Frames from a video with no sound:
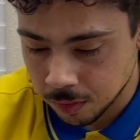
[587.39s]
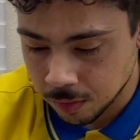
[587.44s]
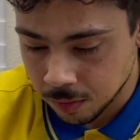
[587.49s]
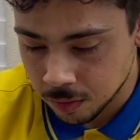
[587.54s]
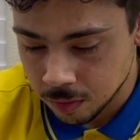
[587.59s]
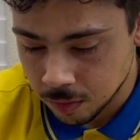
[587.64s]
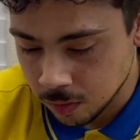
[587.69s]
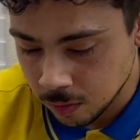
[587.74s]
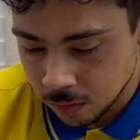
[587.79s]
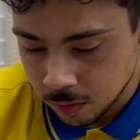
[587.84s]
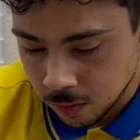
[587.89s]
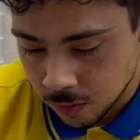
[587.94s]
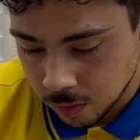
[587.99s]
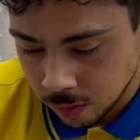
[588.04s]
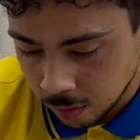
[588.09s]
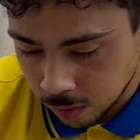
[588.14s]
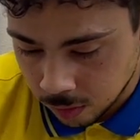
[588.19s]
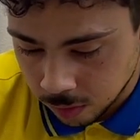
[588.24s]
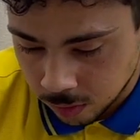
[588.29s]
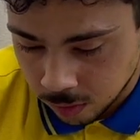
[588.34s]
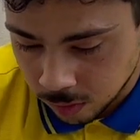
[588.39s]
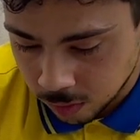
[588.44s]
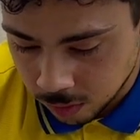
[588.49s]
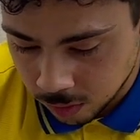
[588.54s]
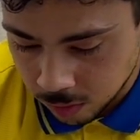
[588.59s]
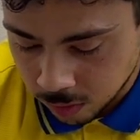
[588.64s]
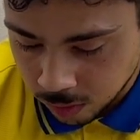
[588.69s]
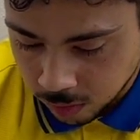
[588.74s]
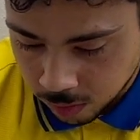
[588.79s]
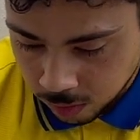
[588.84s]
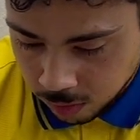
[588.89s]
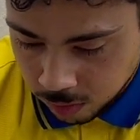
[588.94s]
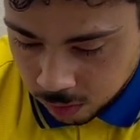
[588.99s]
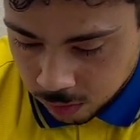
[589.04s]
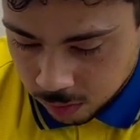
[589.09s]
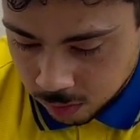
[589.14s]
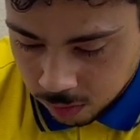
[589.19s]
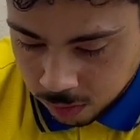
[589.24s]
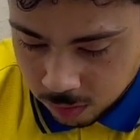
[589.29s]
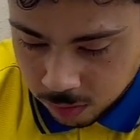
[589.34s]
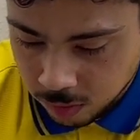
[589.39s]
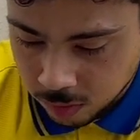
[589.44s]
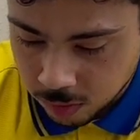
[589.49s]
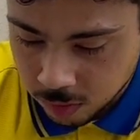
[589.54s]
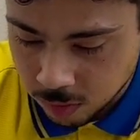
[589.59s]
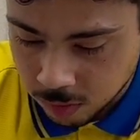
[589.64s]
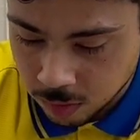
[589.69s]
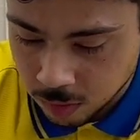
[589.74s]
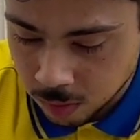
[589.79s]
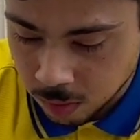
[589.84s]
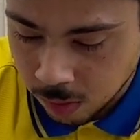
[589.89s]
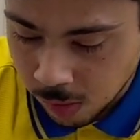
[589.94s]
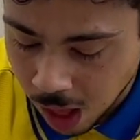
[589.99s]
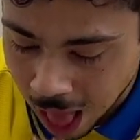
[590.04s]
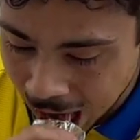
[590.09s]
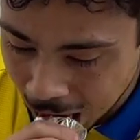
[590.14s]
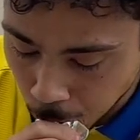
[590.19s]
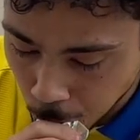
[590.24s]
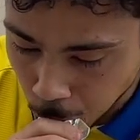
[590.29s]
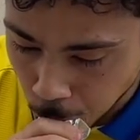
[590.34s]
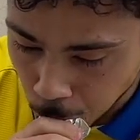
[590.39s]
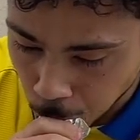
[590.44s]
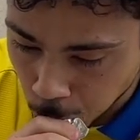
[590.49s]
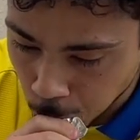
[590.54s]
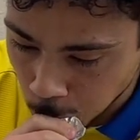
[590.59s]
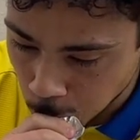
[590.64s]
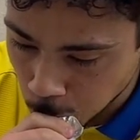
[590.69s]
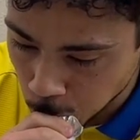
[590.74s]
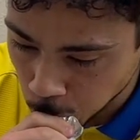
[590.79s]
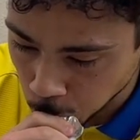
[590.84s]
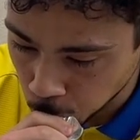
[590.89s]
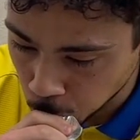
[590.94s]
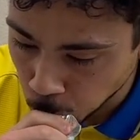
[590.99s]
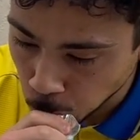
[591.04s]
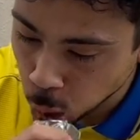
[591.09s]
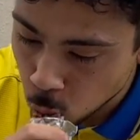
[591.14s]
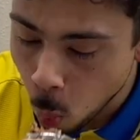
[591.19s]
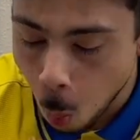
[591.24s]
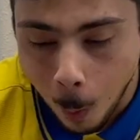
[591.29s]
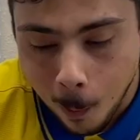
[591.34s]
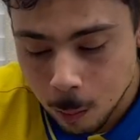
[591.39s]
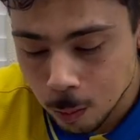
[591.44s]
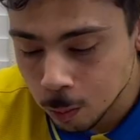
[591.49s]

be high blood sugar spikes due to processed foods often containing high amounts of